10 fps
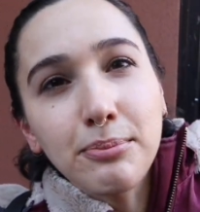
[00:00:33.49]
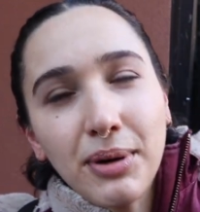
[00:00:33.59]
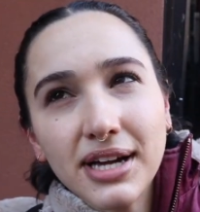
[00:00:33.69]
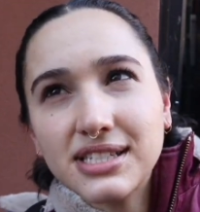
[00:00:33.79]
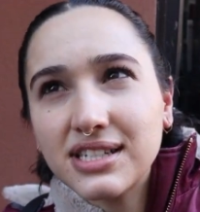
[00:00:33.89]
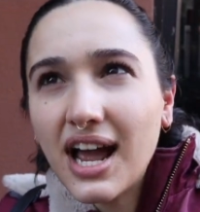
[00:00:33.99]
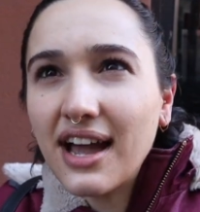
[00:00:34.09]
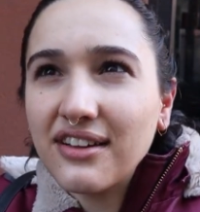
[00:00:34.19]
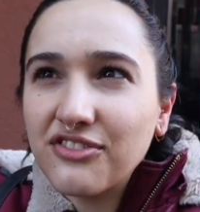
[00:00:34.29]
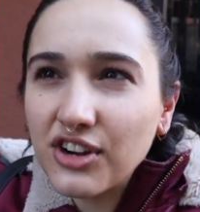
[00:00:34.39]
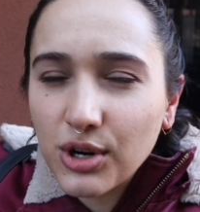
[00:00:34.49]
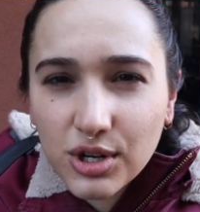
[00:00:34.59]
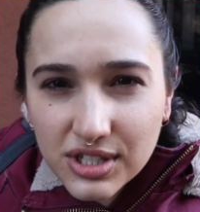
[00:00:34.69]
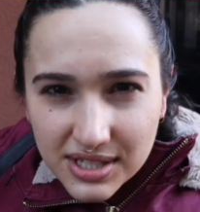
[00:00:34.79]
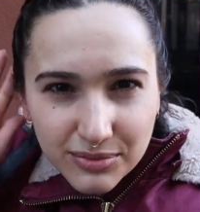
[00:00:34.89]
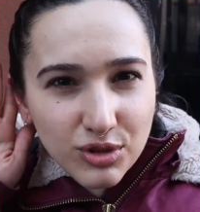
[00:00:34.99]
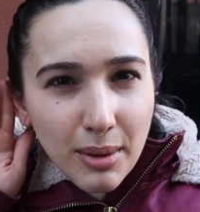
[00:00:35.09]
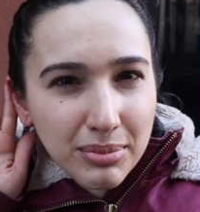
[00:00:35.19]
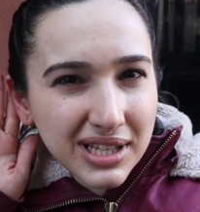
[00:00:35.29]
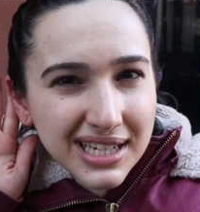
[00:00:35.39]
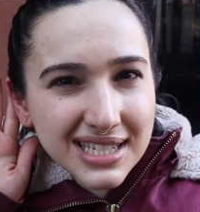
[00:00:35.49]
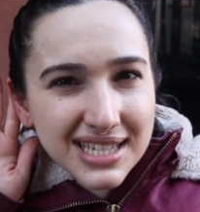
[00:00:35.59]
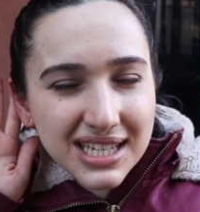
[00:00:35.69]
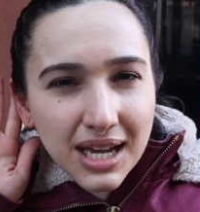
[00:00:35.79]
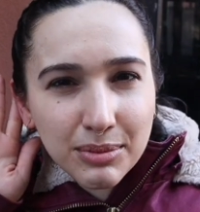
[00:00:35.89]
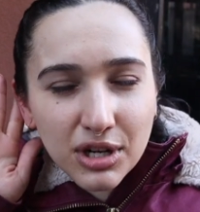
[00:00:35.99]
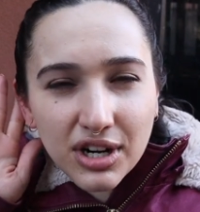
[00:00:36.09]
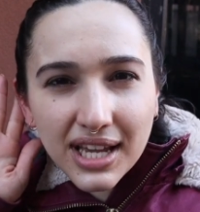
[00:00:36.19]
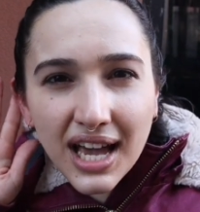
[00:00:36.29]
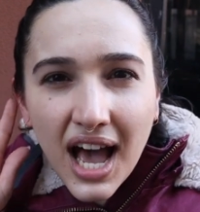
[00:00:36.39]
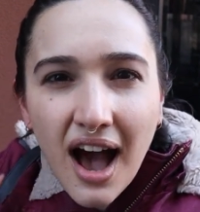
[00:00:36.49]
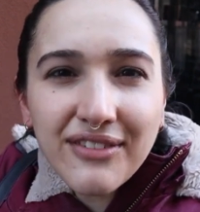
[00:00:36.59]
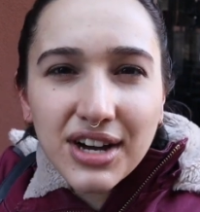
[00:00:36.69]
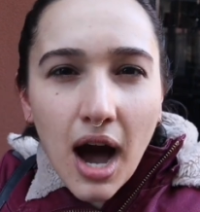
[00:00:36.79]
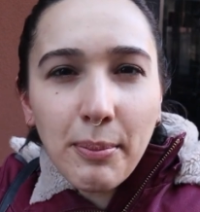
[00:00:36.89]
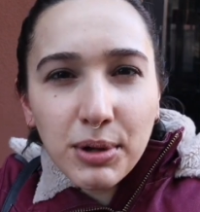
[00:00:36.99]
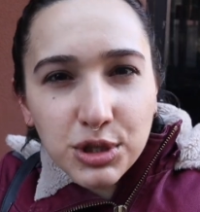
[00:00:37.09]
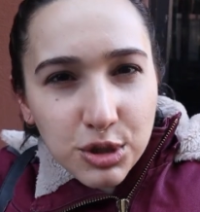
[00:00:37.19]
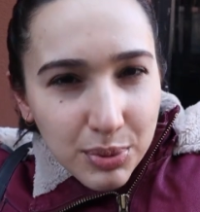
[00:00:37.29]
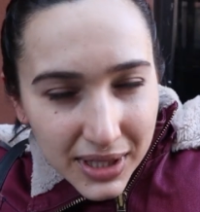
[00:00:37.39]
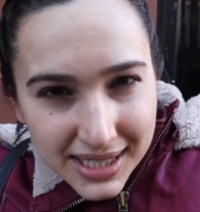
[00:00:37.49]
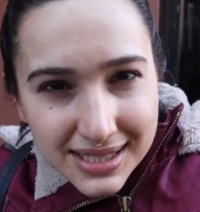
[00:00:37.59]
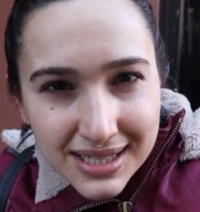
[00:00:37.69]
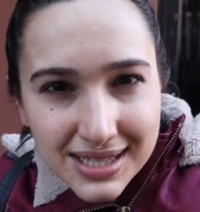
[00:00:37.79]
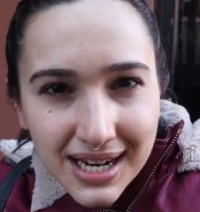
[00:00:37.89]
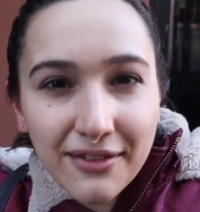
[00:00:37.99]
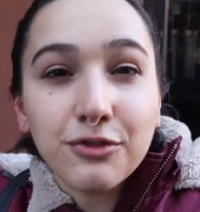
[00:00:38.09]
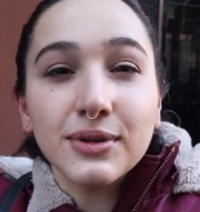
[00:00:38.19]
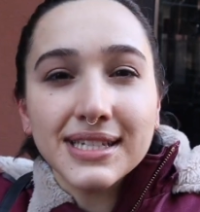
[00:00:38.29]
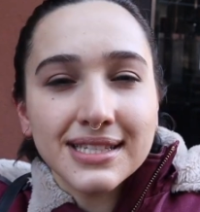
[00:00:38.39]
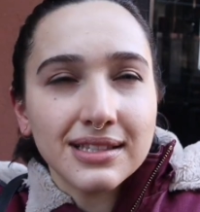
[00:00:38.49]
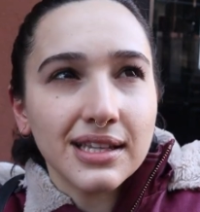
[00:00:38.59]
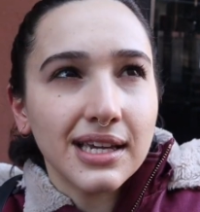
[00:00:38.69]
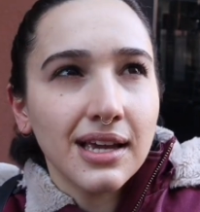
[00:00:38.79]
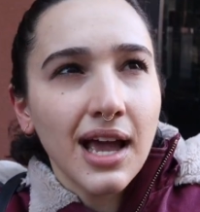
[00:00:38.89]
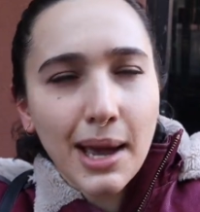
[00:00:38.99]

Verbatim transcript: but I've heard some rumblings in the community of a couple new places that have recently,